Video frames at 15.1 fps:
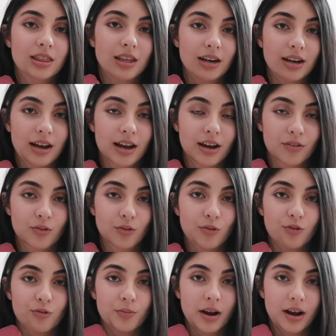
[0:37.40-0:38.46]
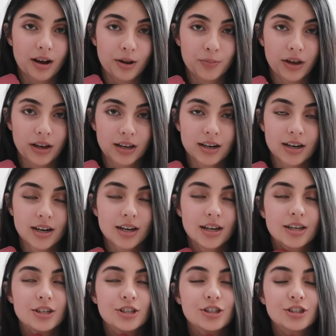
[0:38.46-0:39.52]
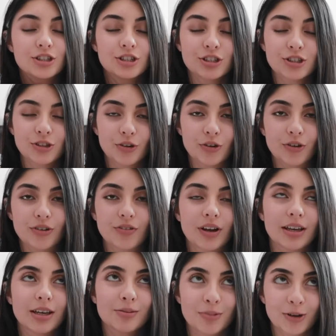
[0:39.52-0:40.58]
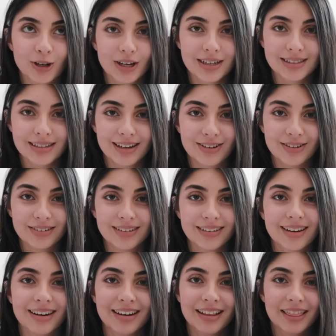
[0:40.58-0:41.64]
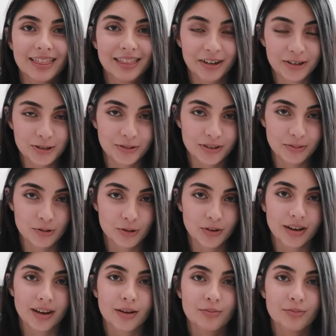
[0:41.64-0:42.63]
that i have off my ipad so if I keep looking down, that is what I'm doing.